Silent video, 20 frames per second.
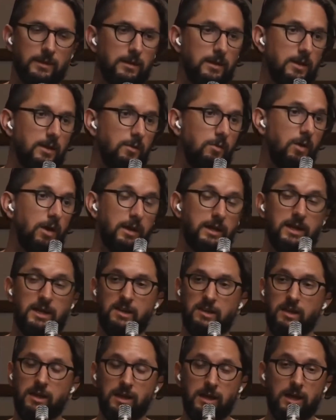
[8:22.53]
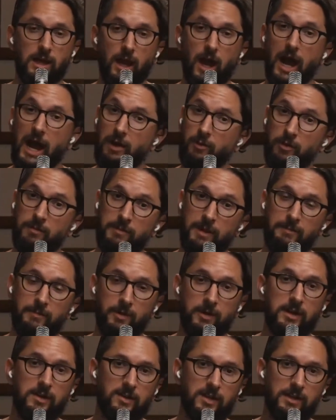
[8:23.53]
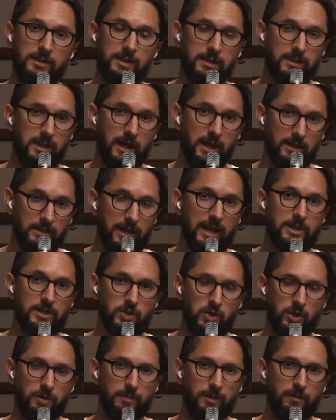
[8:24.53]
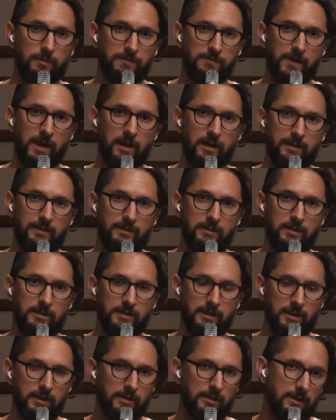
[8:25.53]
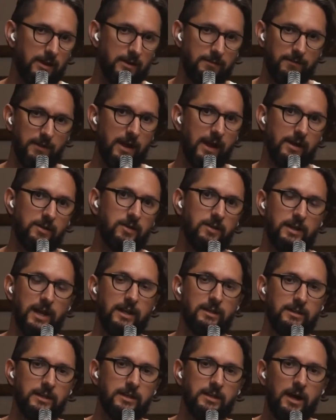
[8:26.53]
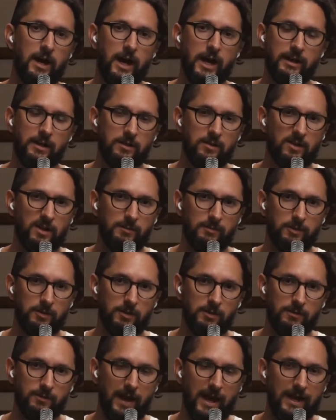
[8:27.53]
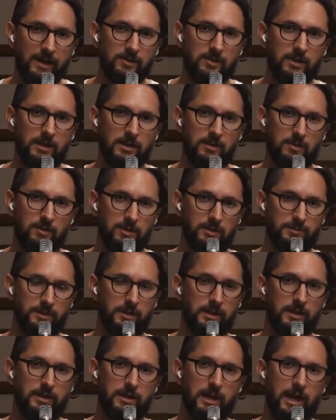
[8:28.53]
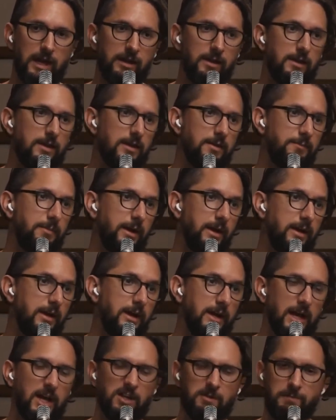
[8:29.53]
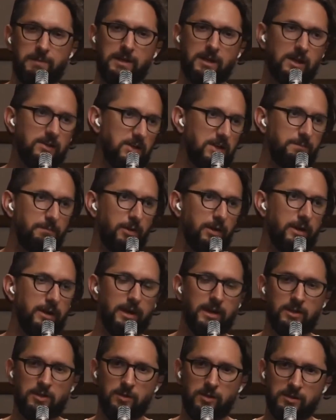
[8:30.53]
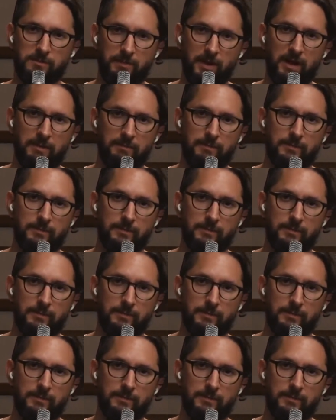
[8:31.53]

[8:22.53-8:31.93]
Well, I remember he said that gerbil fell into it accidentally died in some sort of accident or something like that. But it's because he put it into his bum.